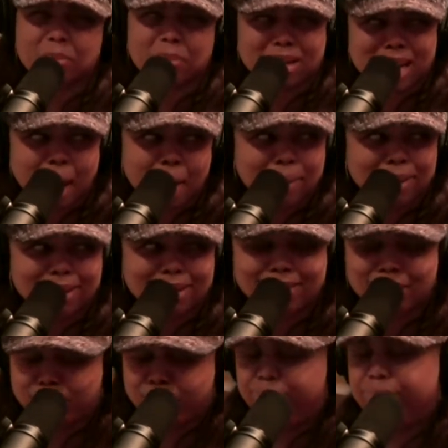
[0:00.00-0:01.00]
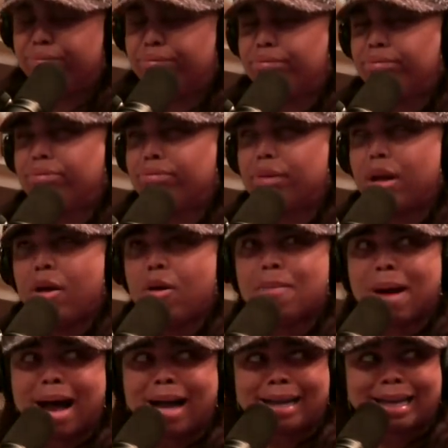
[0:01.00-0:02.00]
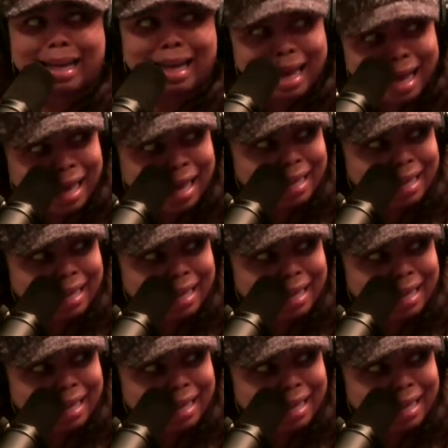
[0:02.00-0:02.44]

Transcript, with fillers: Monopoly. It gets real. Oh, my God.